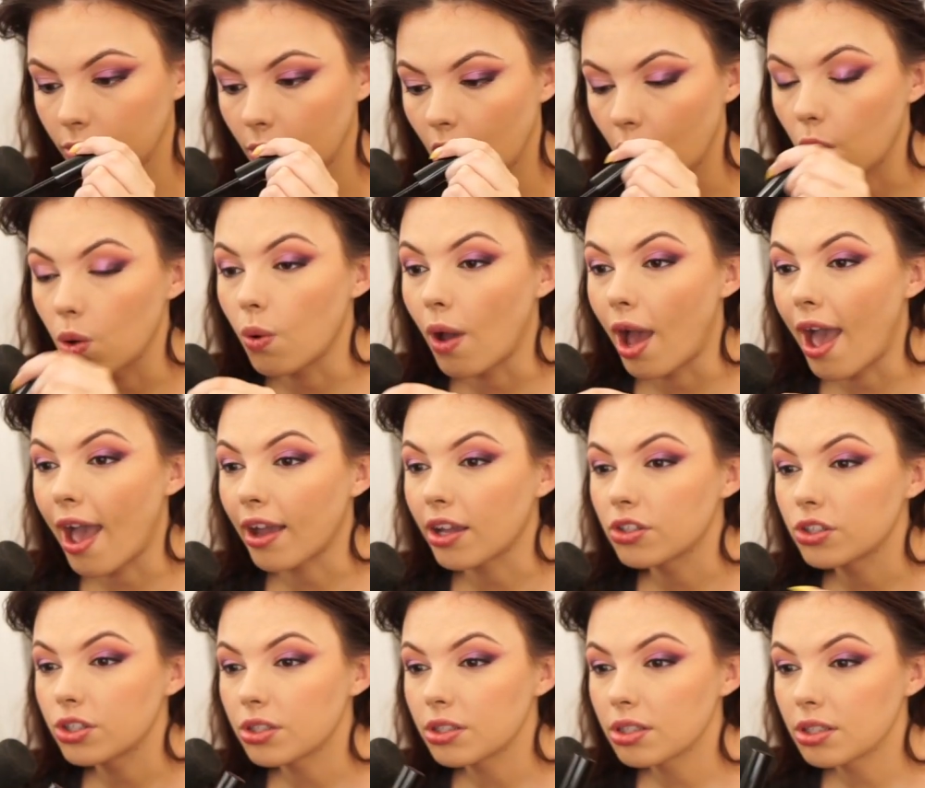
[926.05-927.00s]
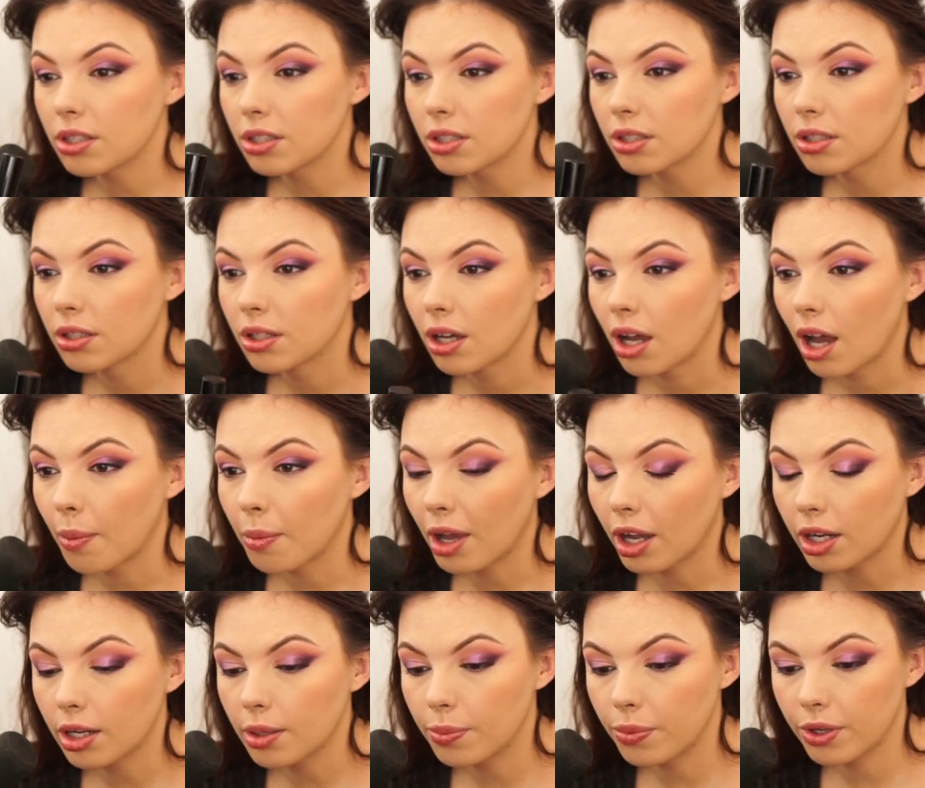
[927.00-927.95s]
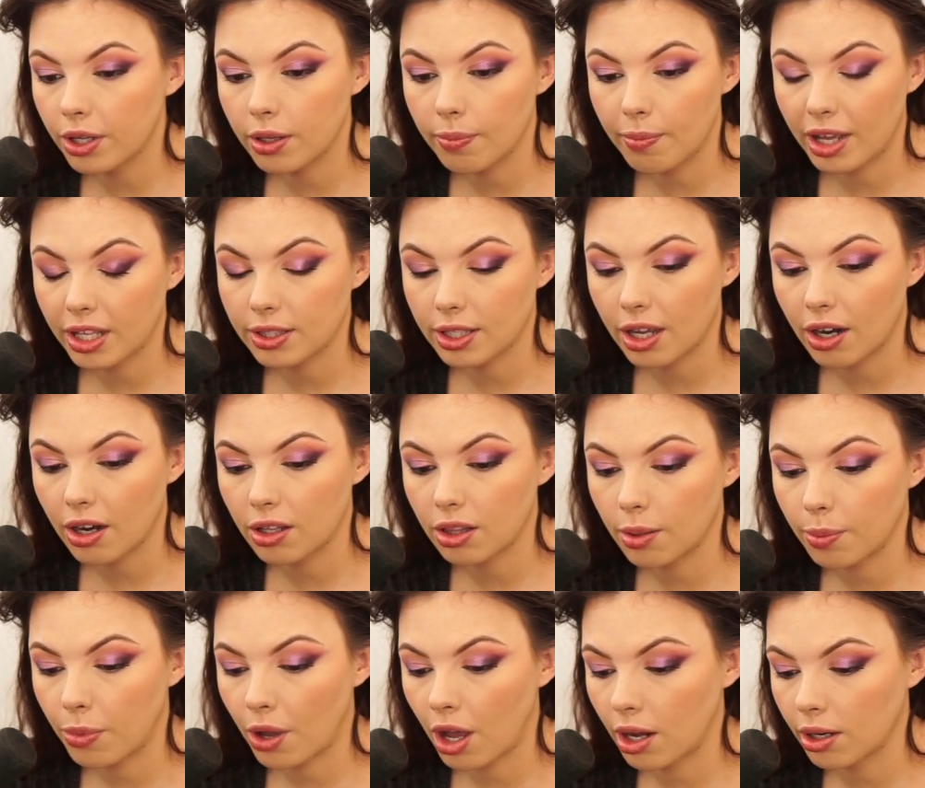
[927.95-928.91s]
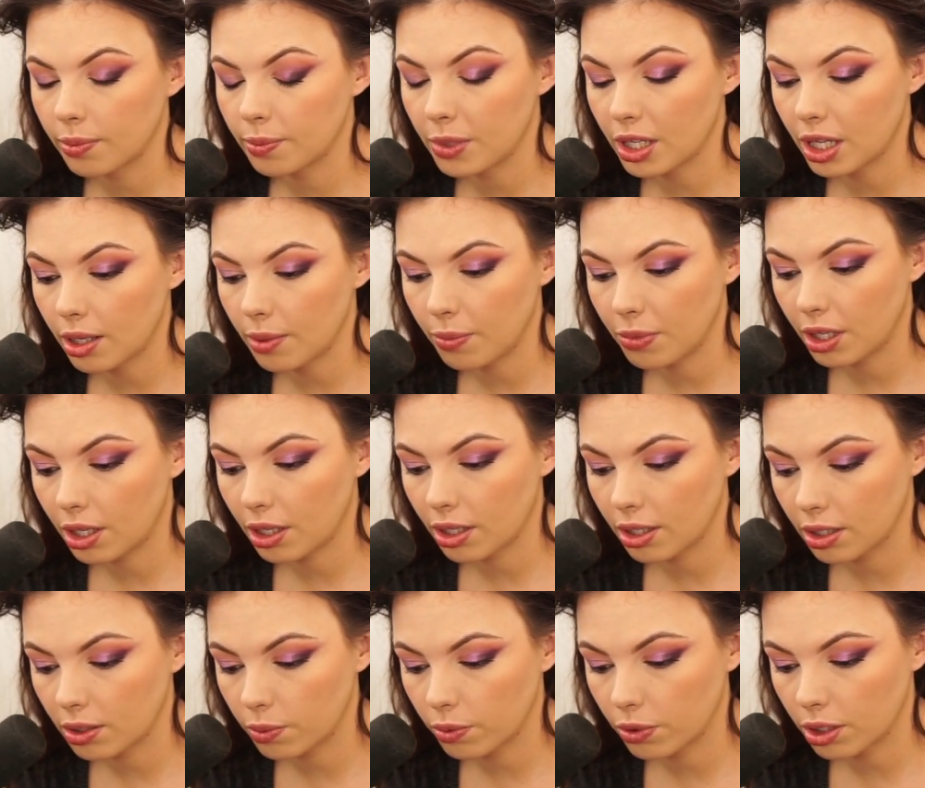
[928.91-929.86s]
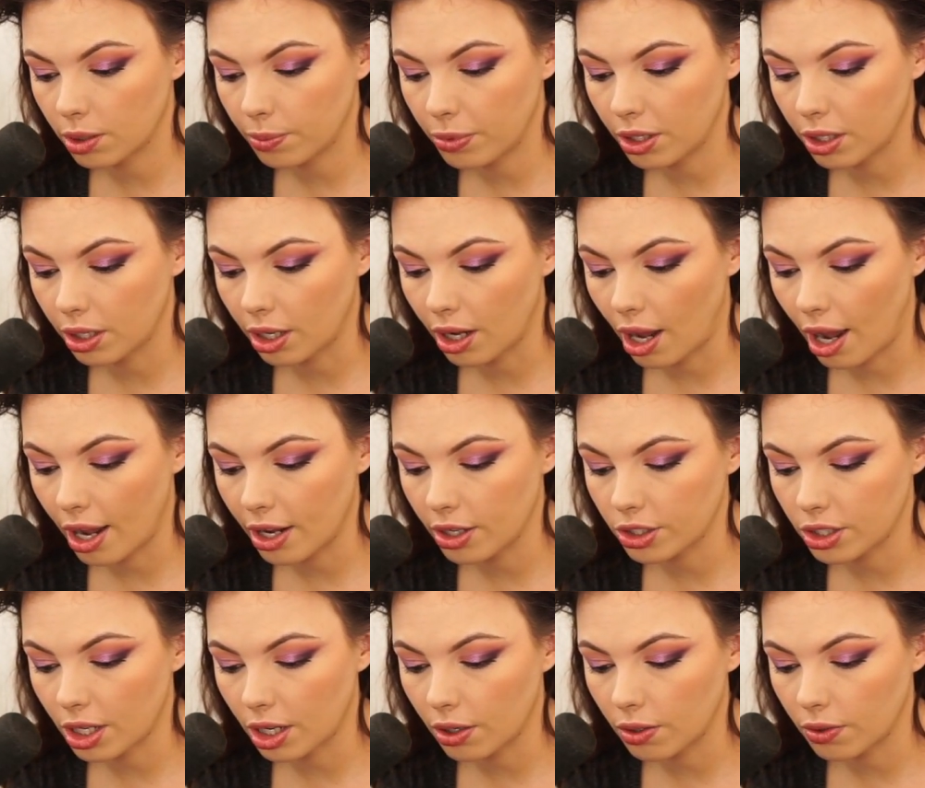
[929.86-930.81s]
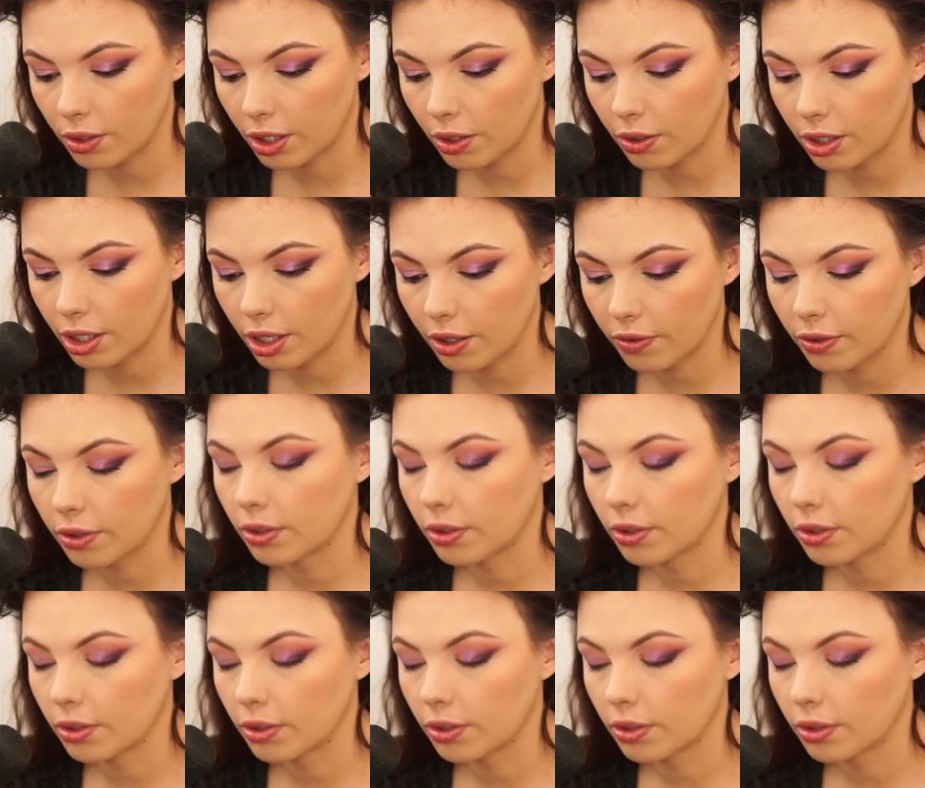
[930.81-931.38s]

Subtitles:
Oh, actually, I'm not going to put mascara on the bottom yet because we're going to put eyeshadow down there.